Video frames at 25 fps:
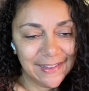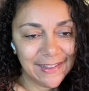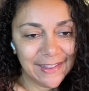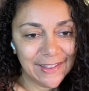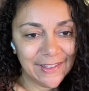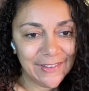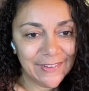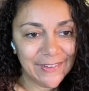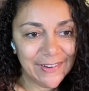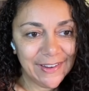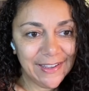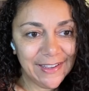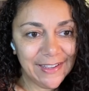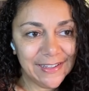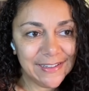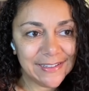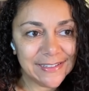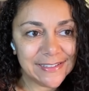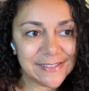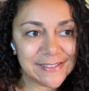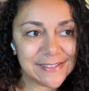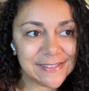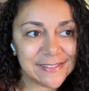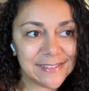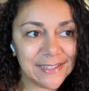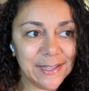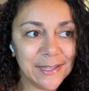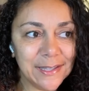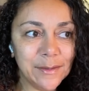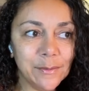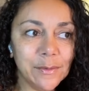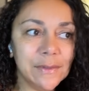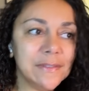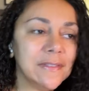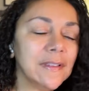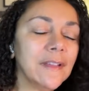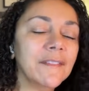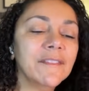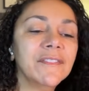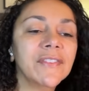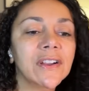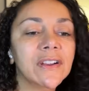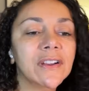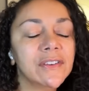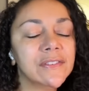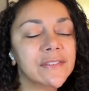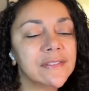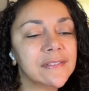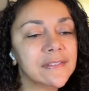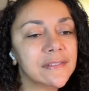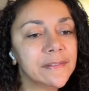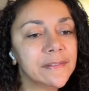All right, let's see. What's up first?